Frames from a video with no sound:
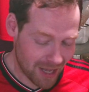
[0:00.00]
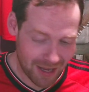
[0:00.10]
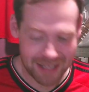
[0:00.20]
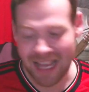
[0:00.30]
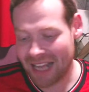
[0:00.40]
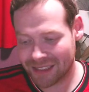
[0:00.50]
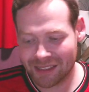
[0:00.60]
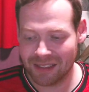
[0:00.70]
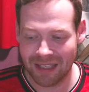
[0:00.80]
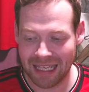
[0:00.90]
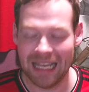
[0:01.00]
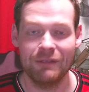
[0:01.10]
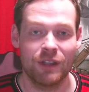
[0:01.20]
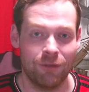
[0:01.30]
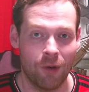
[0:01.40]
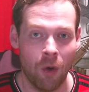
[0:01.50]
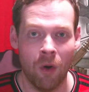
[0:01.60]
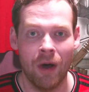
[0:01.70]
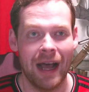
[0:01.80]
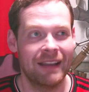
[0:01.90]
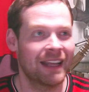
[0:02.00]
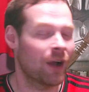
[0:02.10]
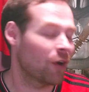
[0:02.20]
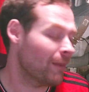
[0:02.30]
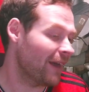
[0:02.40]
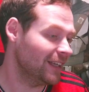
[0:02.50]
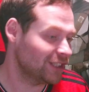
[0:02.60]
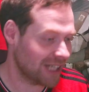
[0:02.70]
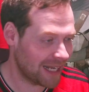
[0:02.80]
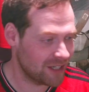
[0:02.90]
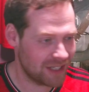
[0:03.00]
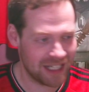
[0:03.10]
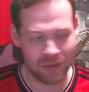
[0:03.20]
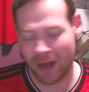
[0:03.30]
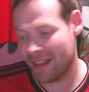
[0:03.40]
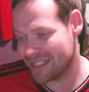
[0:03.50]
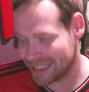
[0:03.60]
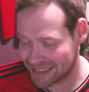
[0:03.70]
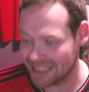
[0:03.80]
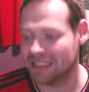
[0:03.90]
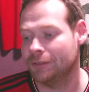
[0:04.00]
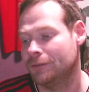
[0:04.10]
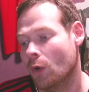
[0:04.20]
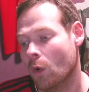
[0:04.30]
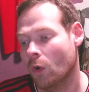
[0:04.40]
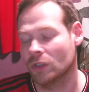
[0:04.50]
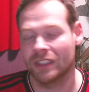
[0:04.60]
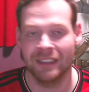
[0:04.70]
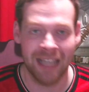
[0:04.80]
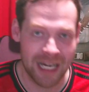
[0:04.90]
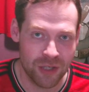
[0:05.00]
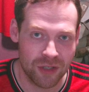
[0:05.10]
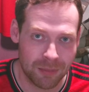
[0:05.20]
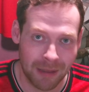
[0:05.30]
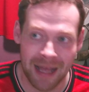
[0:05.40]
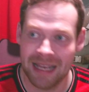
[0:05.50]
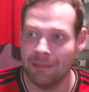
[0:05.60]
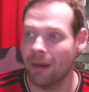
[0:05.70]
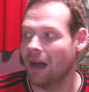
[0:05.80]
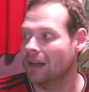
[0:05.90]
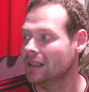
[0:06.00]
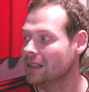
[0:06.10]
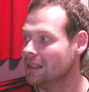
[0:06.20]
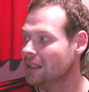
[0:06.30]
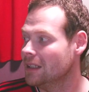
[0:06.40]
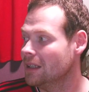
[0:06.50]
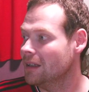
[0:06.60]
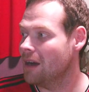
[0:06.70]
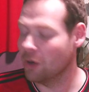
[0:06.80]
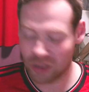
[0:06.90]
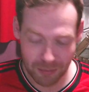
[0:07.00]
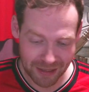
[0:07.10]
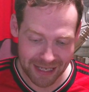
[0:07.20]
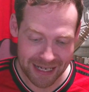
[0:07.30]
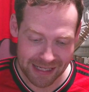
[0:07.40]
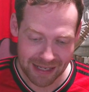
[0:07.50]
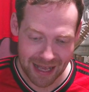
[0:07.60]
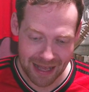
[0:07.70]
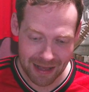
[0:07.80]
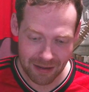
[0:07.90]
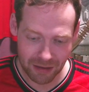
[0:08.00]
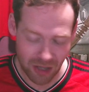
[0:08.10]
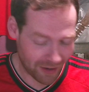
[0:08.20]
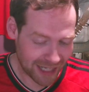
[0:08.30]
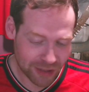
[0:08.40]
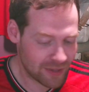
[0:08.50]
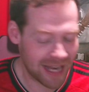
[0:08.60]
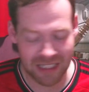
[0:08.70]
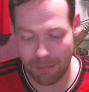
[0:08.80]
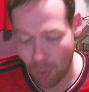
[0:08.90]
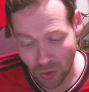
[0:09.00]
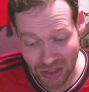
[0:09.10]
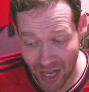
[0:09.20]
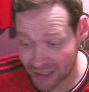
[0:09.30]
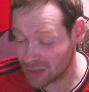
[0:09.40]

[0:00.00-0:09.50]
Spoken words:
yes, he leaves the floor and they go on about these challenges where there's excessive force and dangerous play. But ultimately, Garnacho takes a poor touch,